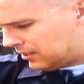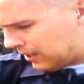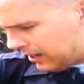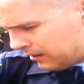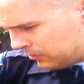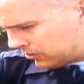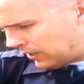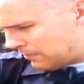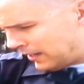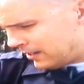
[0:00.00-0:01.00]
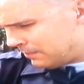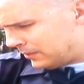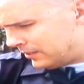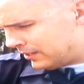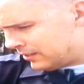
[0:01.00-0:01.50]
All right, we'll slide back up
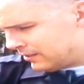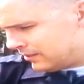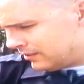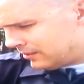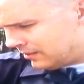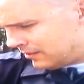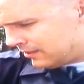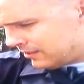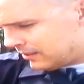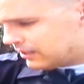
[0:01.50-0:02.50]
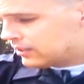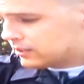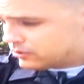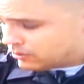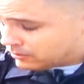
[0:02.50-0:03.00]
in there. What?
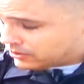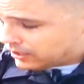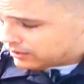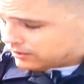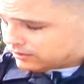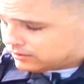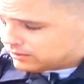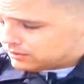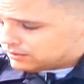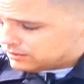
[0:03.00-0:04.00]
Cause you going to jail. What?